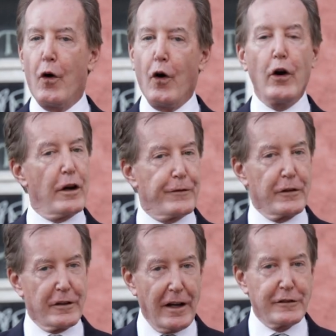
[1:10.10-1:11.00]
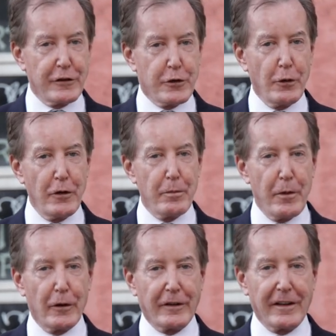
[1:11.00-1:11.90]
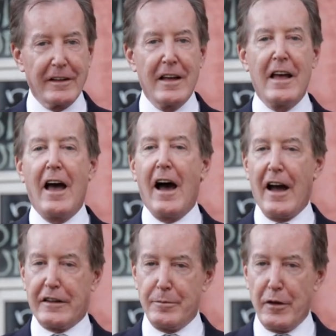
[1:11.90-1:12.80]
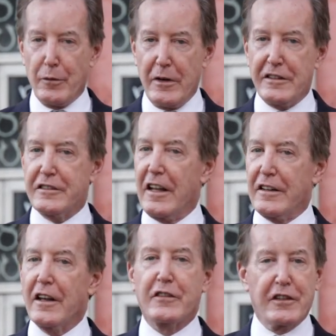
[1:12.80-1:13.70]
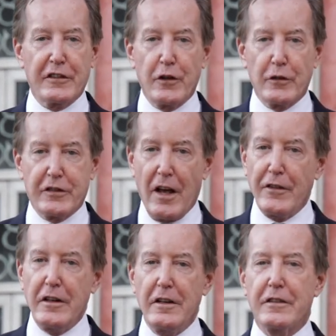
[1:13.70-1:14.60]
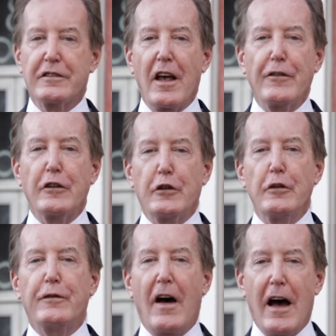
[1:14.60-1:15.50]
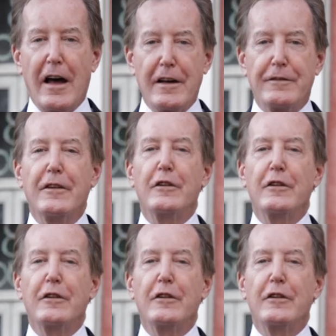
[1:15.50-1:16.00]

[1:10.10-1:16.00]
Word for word: or if you'd like to tour the building. I can be reached at 607 725